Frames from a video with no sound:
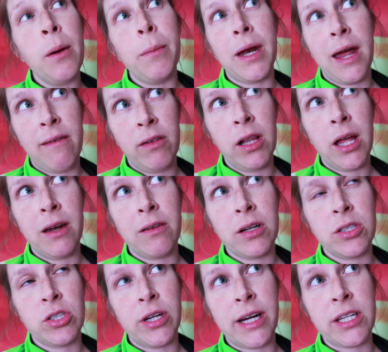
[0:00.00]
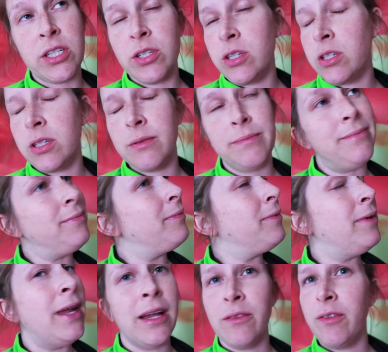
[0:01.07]
But I have a lot of contractions.
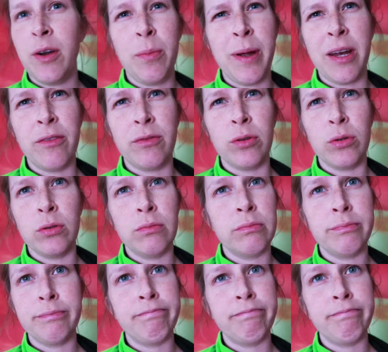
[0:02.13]
Not very painful.